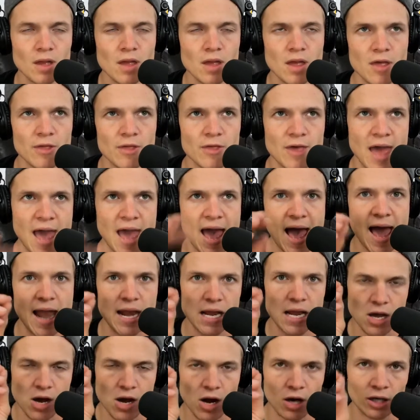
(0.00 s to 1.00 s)
that
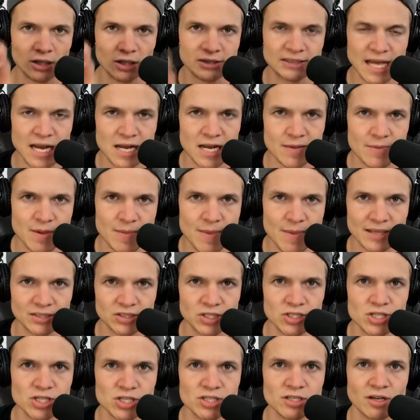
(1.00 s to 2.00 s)
are sending me
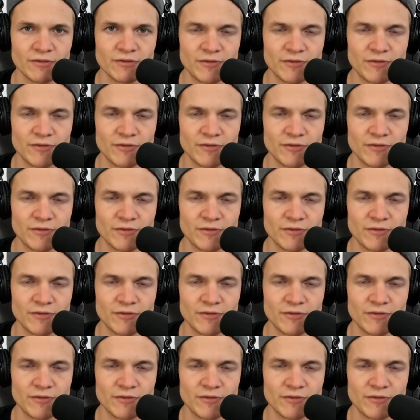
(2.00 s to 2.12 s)
messages on